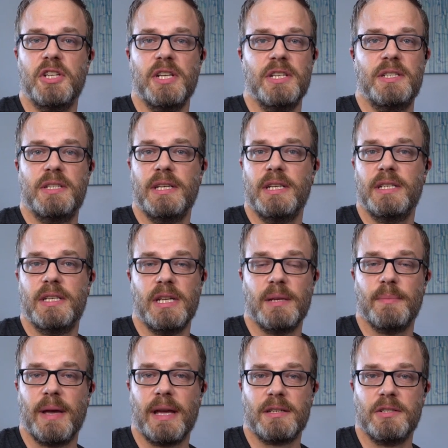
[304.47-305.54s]
G, C, D,
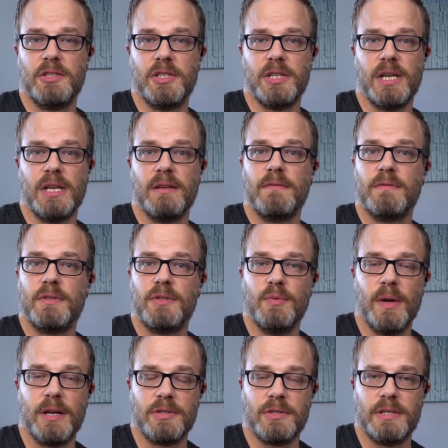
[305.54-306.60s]
and back to G, two
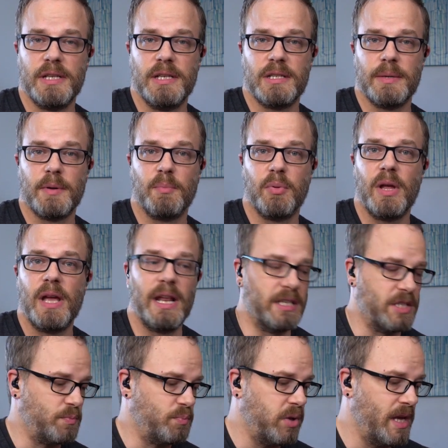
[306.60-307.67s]
measures each. I'm gonna play it and
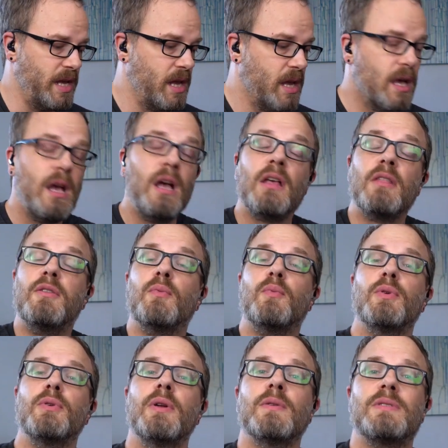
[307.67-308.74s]
just play the
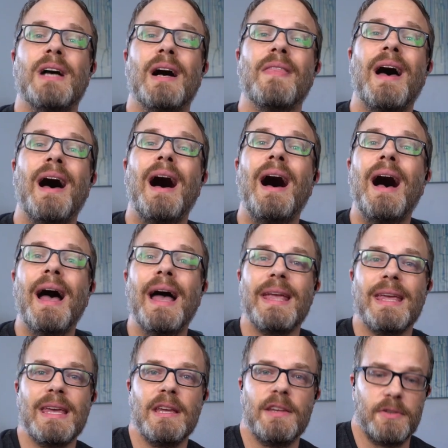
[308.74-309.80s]
root notes on the high
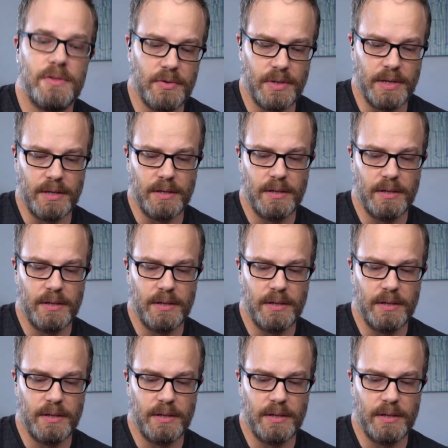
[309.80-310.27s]
E string.